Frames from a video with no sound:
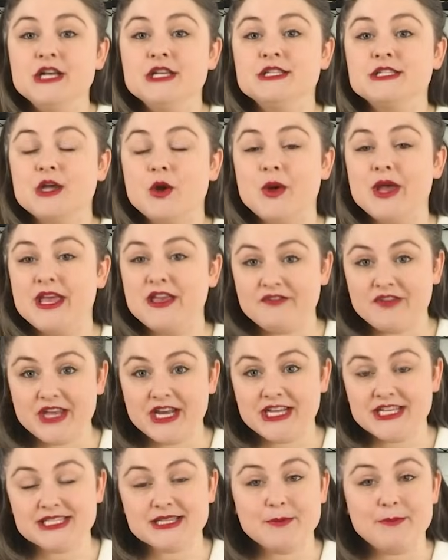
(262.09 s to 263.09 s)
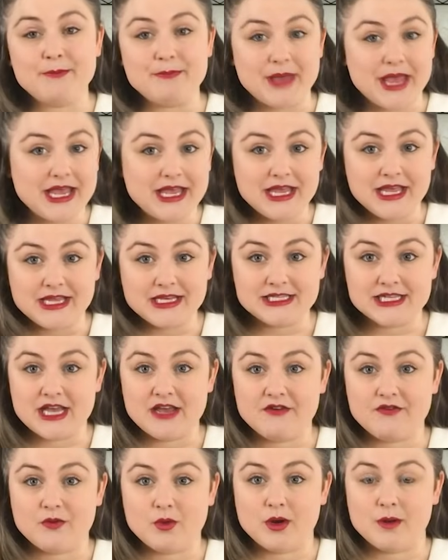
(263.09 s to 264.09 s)
So if it is a baking
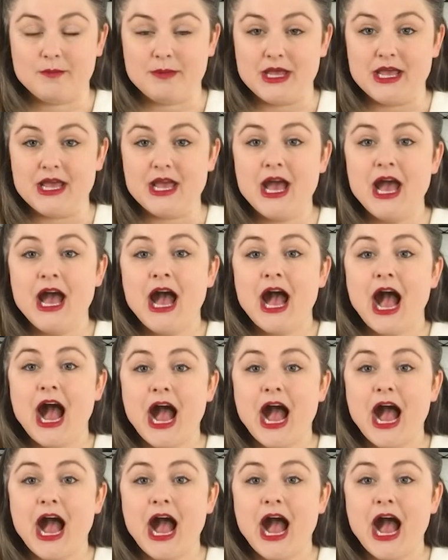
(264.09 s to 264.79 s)
day for me,